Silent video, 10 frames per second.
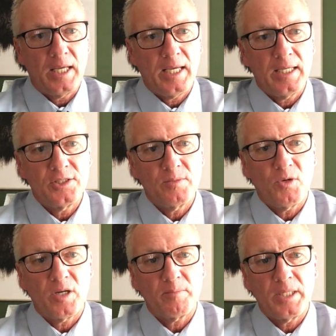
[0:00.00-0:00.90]
And you
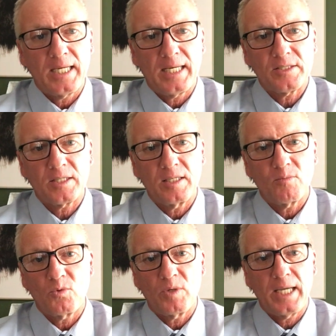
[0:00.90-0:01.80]
might be
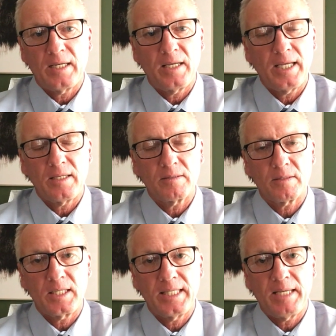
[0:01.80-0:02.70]
asking, well, how
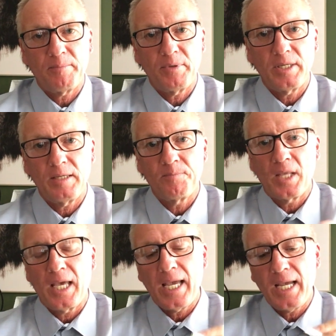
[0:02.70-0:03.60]
can that be?
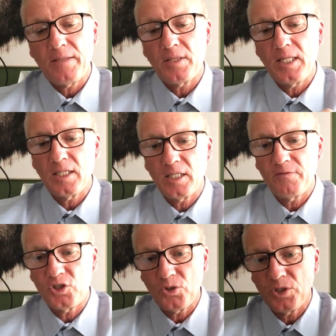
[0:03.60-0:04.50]
Anthony
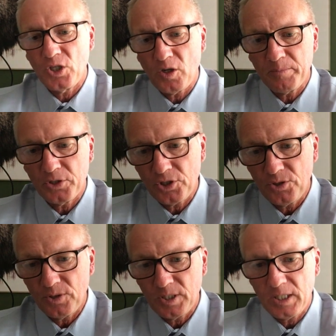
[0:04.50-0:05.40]
gives you the
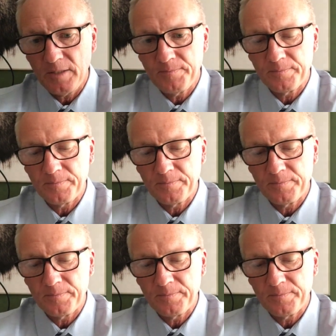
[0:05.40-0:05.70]
opportunity.